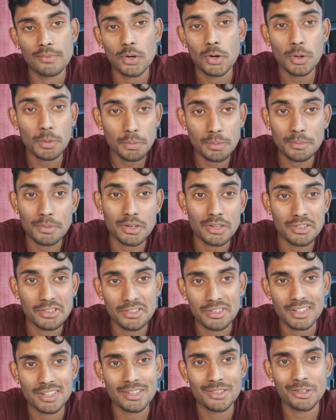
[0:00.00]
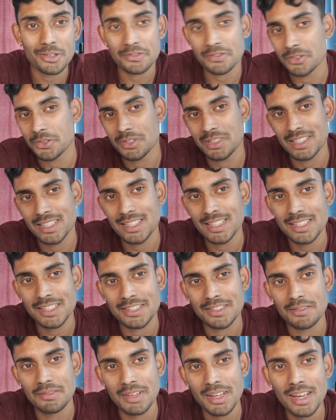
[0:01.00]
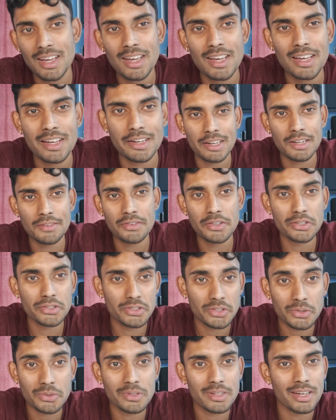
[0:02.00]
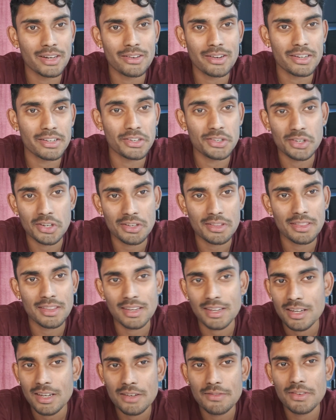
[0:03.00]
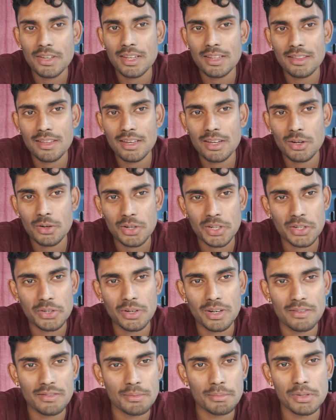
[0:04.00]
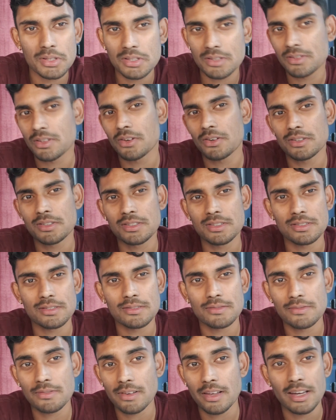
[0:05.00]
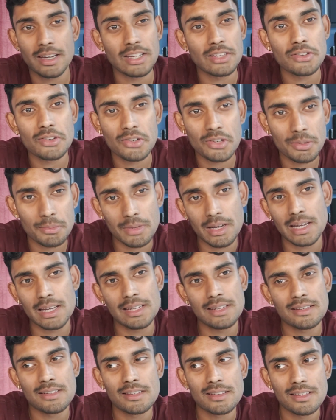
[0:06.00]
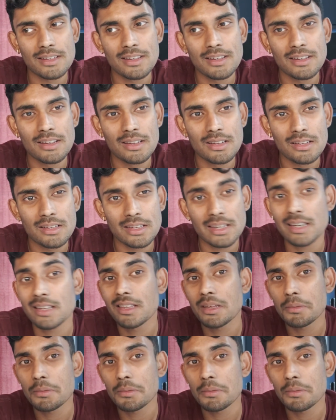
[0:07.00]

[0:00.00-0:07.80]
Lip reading: open monitoring or focused attention. If you're zoned out and you're not thinking of anything, or you have a bunch of thoughts just flying through your mind, yeah,